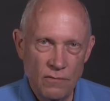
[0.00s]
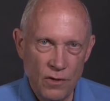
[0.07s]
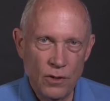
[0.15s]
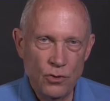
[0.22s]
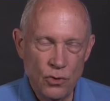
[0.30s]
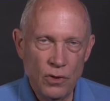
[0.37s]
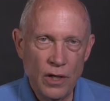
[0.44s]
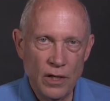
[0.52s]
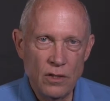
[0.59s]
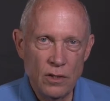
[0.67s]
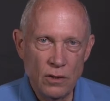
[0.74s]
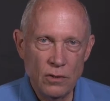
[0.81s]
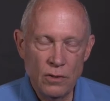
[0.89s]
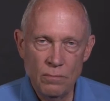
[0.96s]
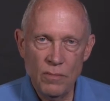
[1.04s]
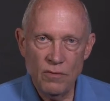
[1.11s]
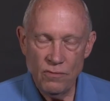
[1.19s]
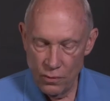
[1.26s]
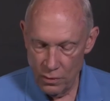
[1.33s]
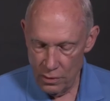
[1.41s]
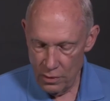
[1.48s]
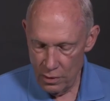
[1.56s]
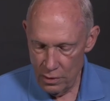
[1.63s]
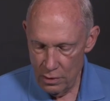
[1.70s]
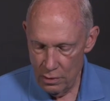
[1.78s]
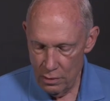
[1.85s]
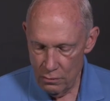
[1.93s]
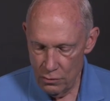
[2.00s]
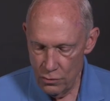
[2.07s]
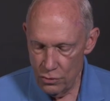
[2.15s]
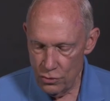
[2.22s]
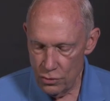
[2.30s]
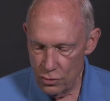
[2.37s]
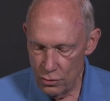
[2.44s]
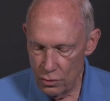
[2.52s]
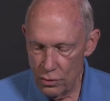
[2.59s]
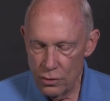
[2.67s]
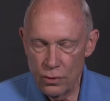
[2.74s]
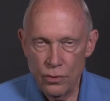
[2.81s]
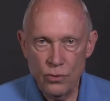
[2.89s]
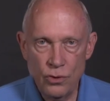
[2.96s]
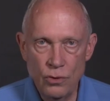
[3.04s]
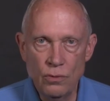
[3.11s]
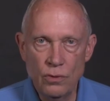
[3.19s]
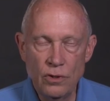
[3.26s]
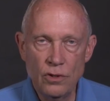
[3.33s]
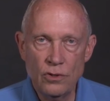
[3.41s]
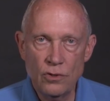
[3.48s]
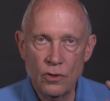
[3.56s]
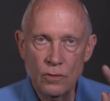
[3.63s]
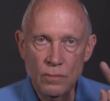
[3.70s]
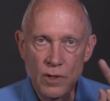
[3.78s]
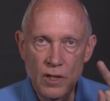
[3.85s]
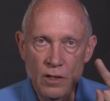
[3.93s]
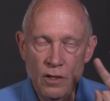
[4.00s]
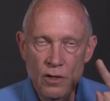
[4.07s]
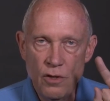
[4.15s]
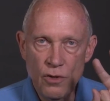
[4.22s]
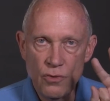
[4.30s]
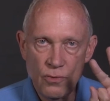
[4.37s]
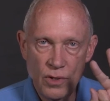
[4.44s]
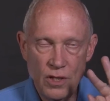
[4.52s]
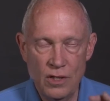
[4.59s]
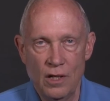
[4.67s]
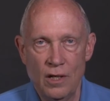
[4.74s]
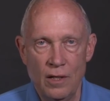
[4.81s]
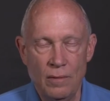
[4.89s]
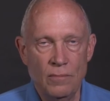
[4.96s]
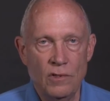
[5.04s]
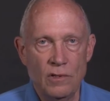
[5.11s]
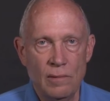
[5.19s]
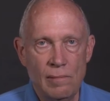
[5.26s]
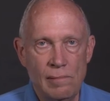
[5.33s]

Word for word: Very truly I tell you, before the rooster crows, you will disown me 3 times.